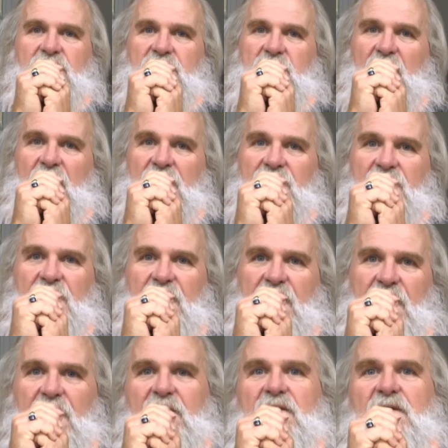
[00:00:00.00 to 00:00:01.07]
That's a
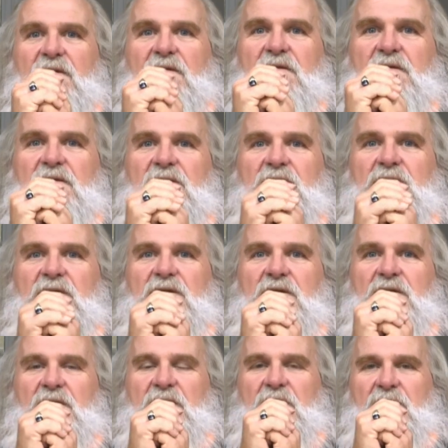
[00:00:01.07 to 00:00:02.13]
biggie.
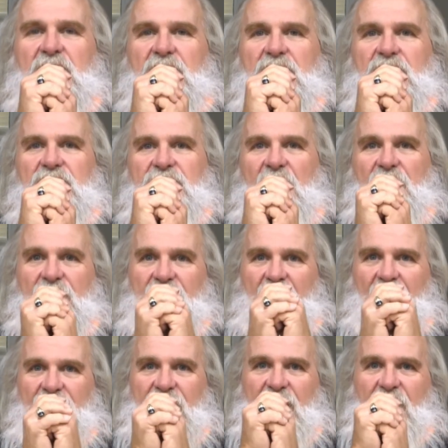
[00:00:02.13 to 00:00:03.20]
Something
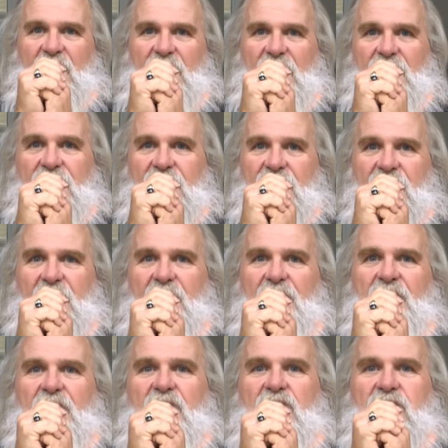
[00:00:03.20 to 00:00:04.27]
I've dealt with the
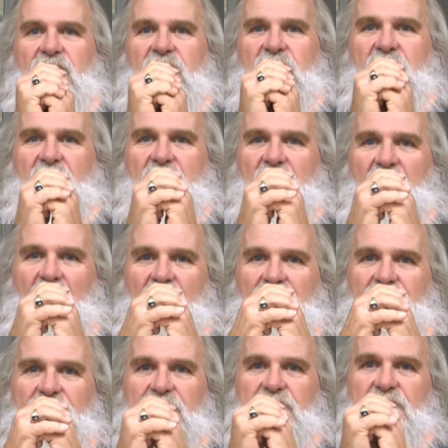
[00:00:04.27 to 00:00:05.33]

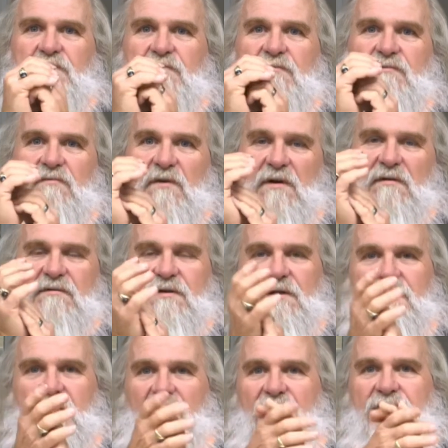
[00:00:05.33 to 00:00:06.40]
largest, well,
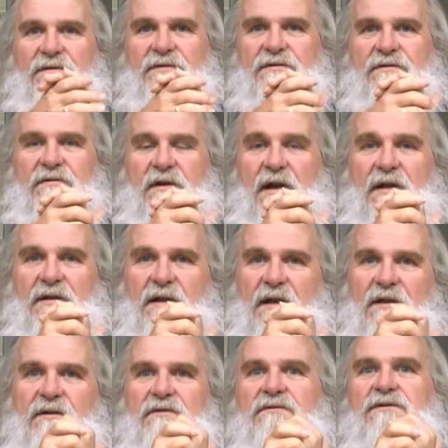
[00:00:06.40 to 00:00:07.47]
since I was
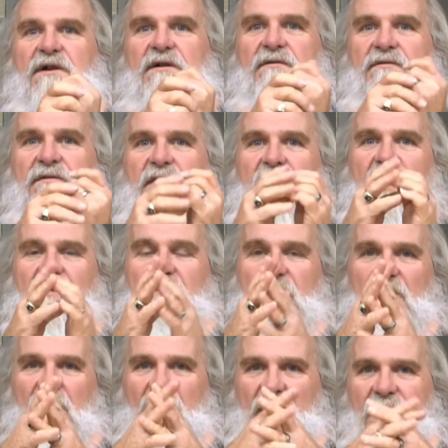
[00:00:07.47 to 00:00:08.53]
18 years old and came to
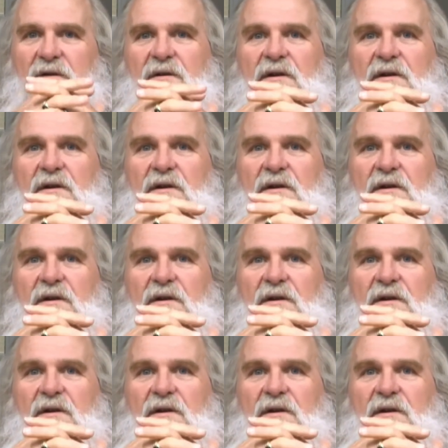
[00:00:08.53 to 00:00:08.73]
work